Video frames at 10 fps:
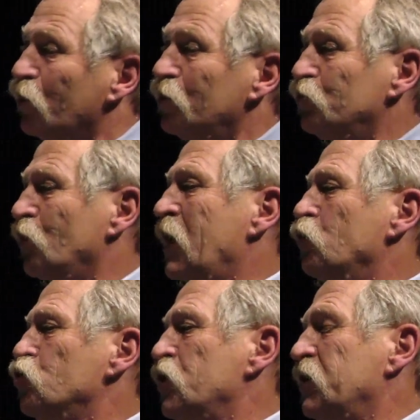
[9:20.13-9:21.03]
and
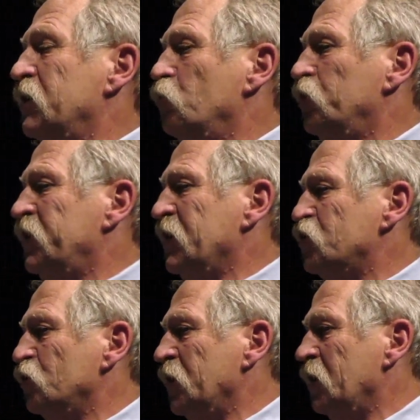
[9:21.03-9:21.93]
this is
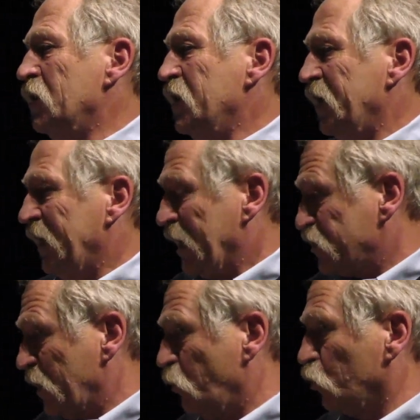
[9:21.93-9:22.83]

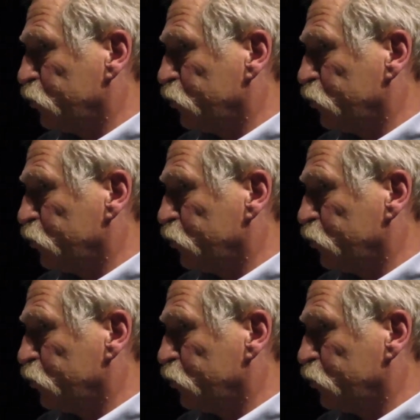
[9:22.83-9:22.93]
how